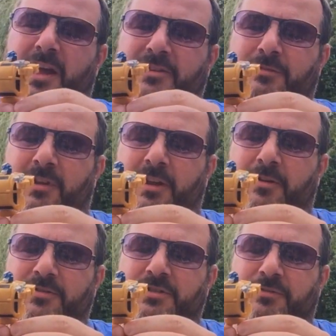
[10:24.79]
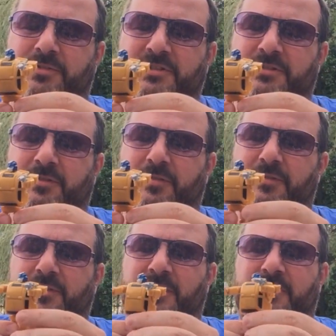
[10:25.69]
I do like Hot Soldiers stuff.
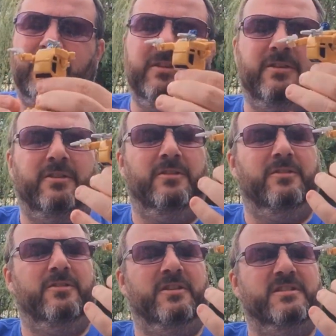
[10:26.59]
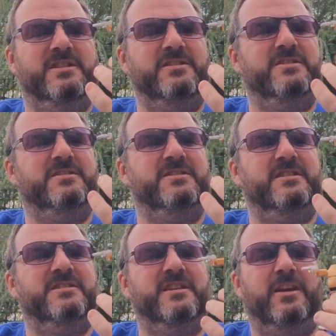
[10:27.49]
The attention to
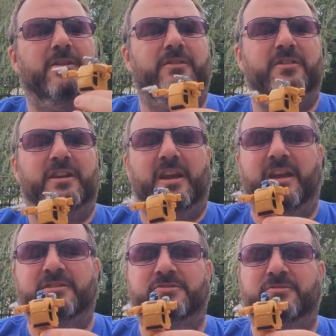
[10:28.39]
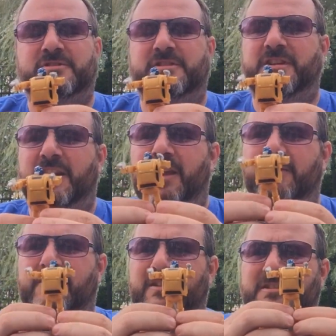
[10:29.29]
detail and the extras that you get
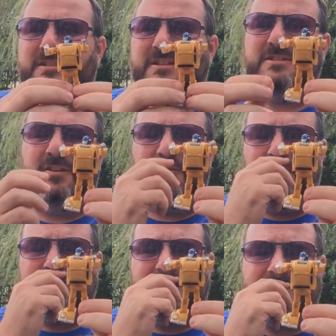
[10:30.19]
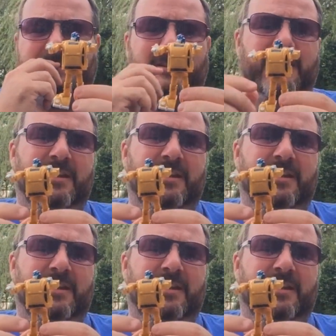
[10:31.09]
in these things are fantastic.